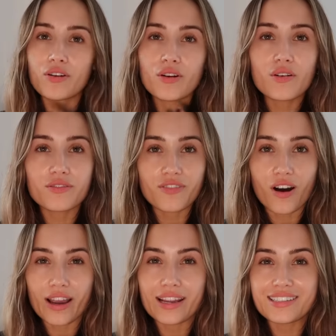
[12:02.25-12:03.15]
got a lot of
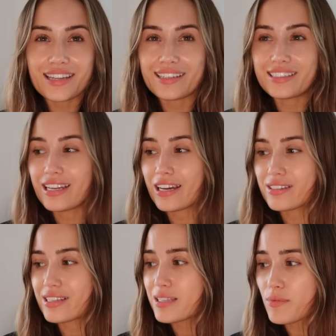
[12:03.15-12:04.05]
fine, dainty
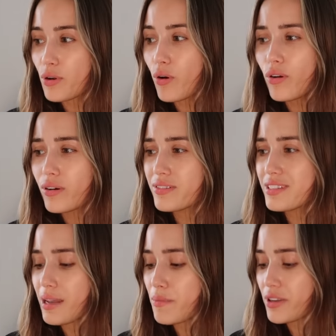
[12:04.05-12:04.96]
necklaces, but not a lot of
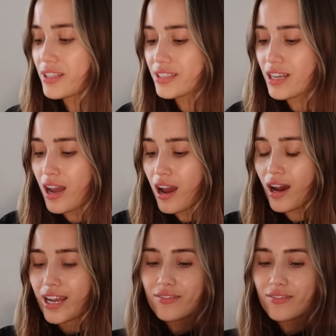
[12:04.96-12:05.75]
statements. I